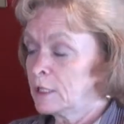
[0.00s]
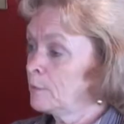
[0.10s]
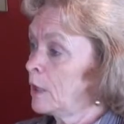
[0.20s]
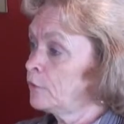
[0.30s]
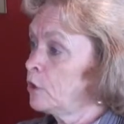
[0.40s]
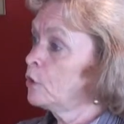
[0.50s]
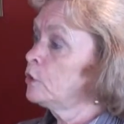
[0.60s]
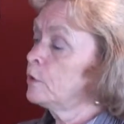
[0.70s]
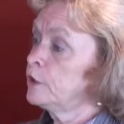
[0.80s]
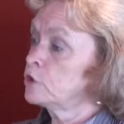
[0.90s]
and I'm not the
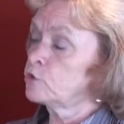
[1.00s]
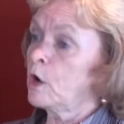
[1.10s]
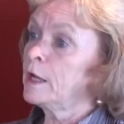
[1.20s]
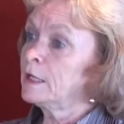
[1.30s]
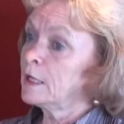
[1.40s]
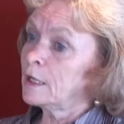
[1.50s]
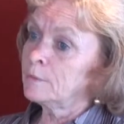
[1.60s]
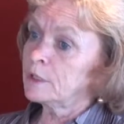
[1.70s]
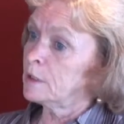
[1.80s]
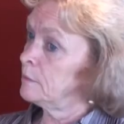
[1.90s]
only one that's trying to get
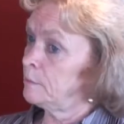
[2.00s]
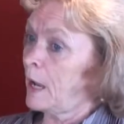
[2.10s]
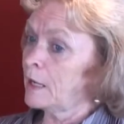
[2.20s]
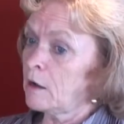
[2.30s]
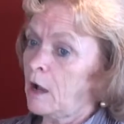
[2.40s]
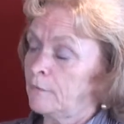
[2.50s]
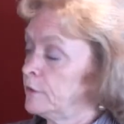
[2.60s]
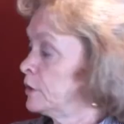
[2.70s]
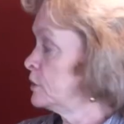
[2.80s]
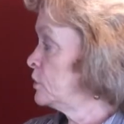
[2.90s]
them to back off
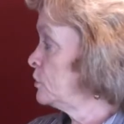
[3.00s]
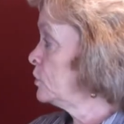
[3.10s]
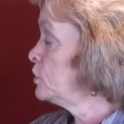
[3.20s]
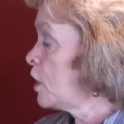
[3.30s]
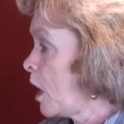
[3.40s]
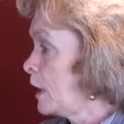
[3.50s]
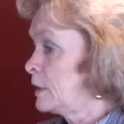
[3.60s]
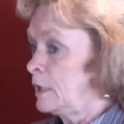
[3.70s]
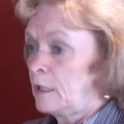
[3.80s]
and to, to not